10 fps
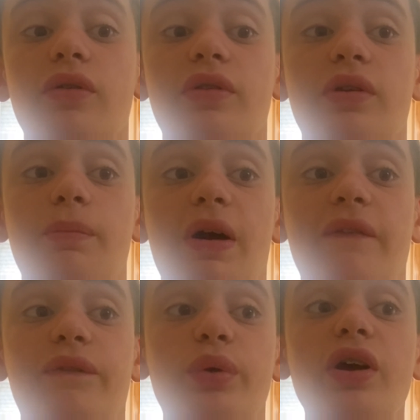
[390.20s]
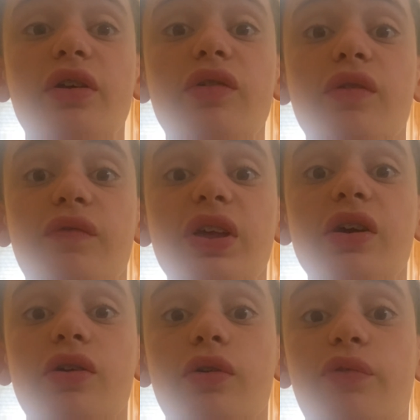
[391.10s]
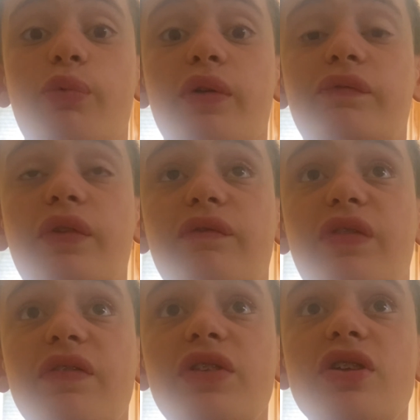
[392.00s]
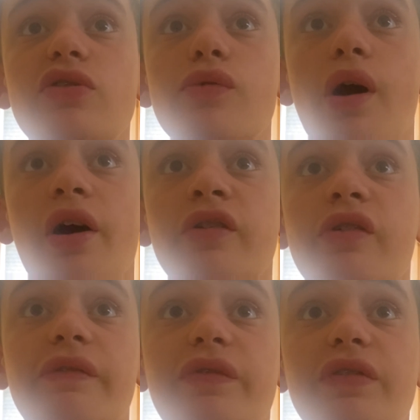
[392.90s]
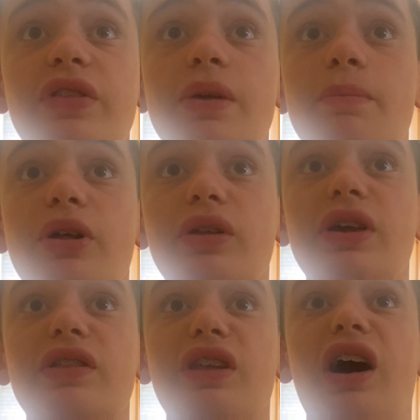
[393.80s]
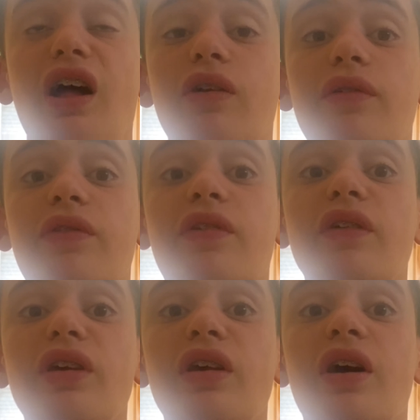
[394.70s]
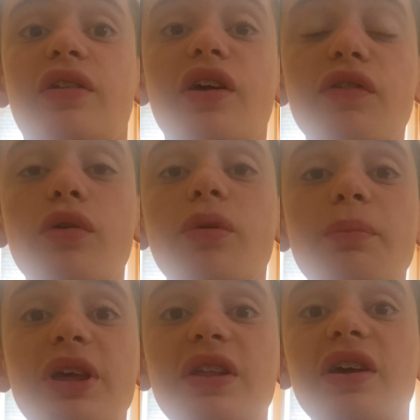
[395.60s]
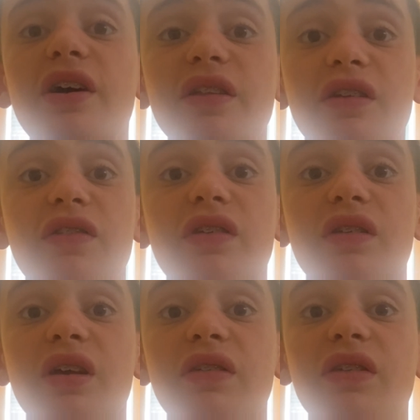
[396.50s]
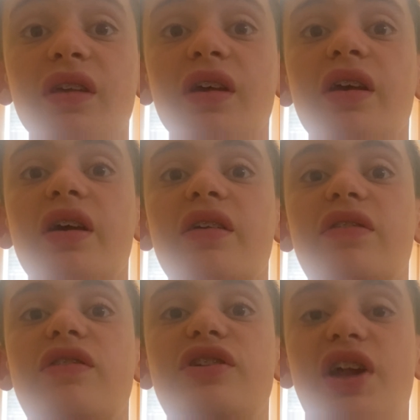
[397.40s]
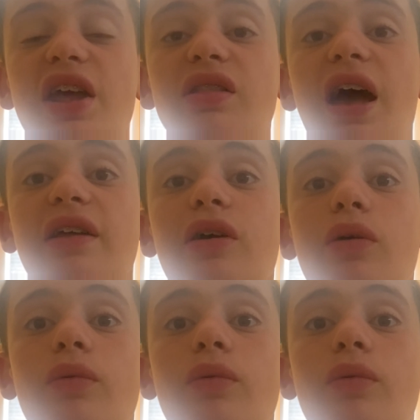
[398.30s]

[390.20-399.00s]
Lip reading: about 300 vehicles worth from $50 to $150 million. Another comedian on this list is Jay Leno.